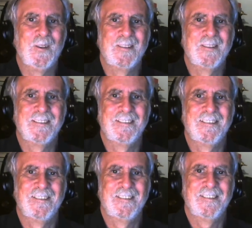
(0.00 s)

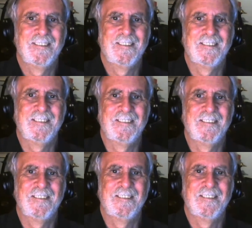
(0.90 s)
(no one is talking)